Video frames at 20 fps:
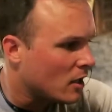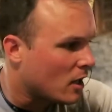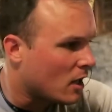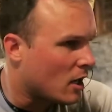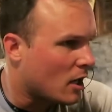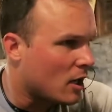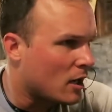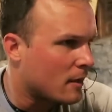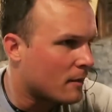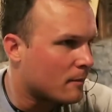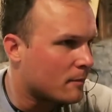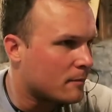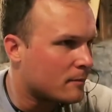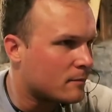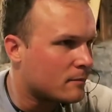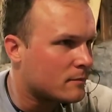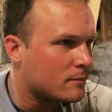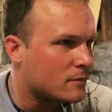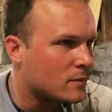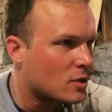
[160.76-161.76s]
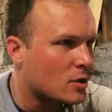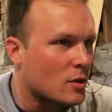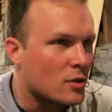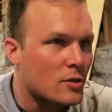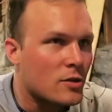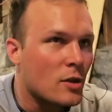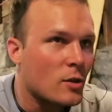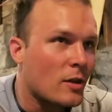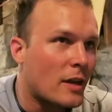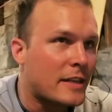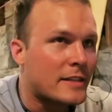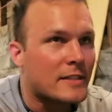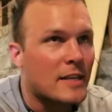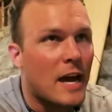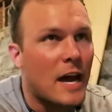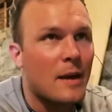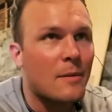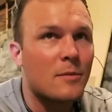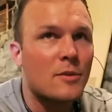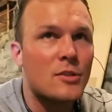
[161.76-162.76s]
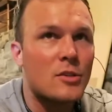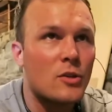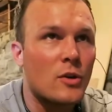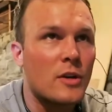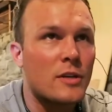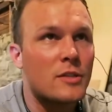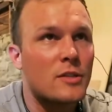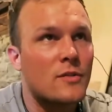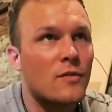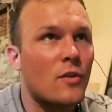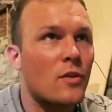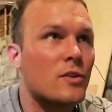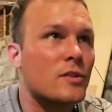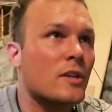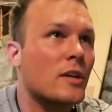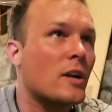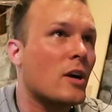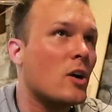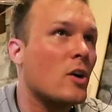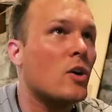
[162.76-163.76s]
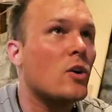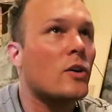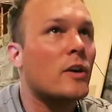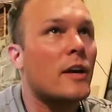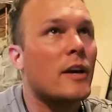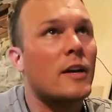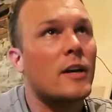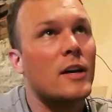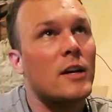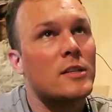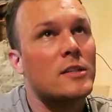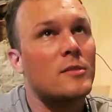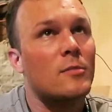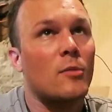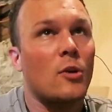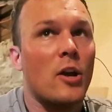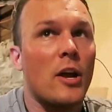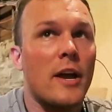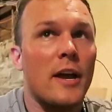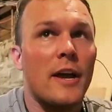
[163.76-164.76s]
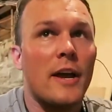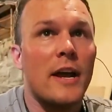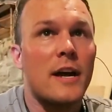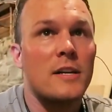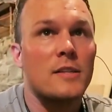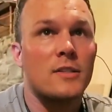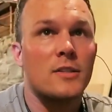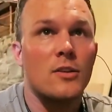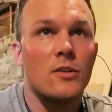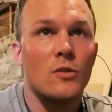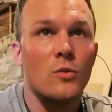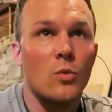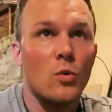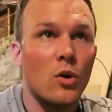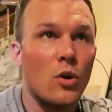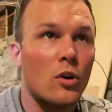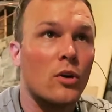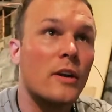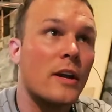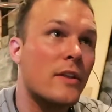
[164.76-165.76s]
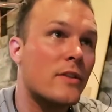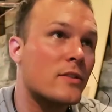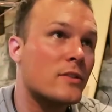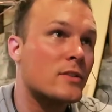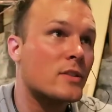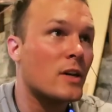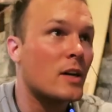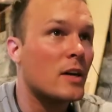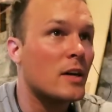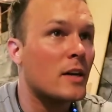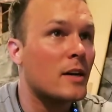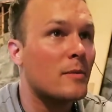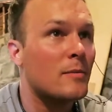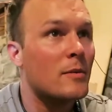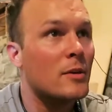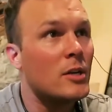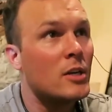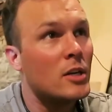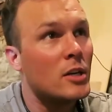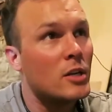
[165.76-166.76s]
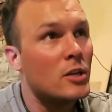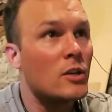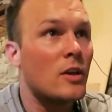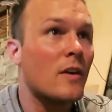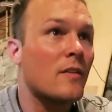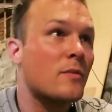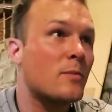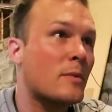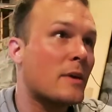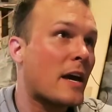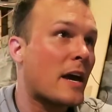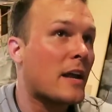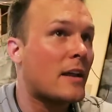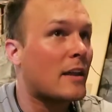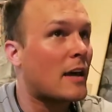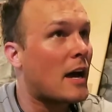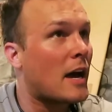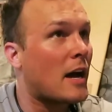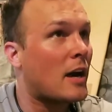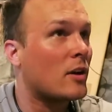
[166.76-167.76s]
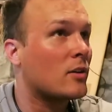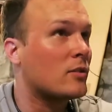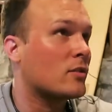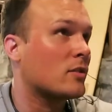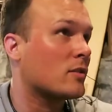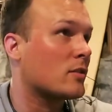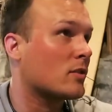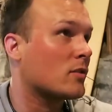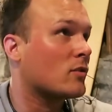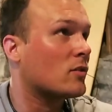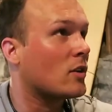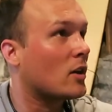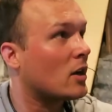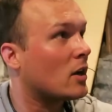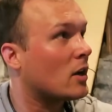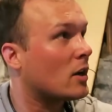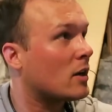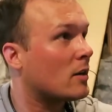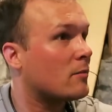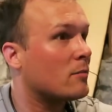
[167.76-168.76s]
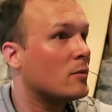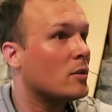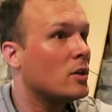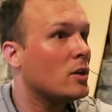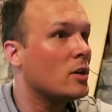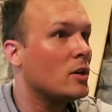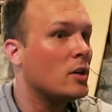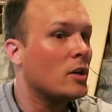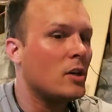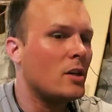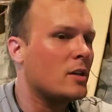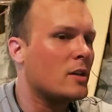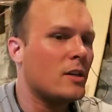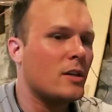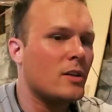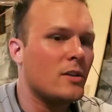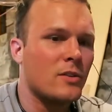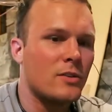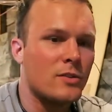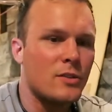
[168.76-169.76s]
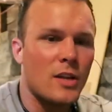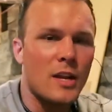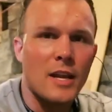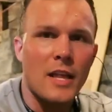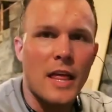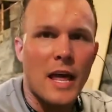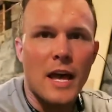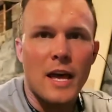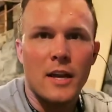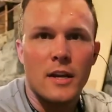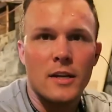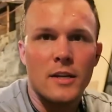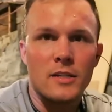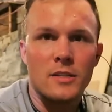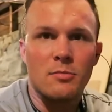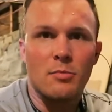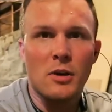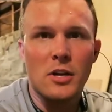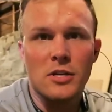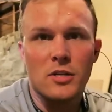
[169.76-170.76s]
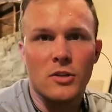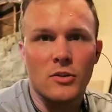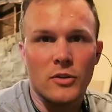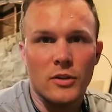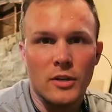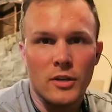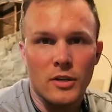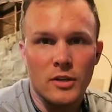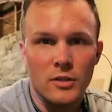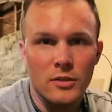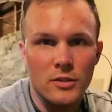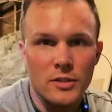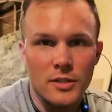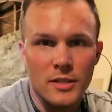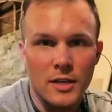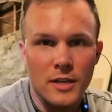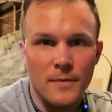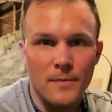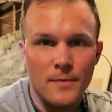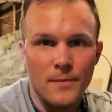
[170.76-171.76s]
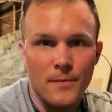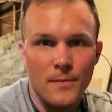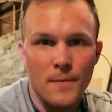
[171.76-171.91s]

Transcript: So there's no like time constraints as far as like, oh, okay, customer A has to go to work at this time, you have to be out of the house at this time. There's none of that. It's a pressure cleaner, you see?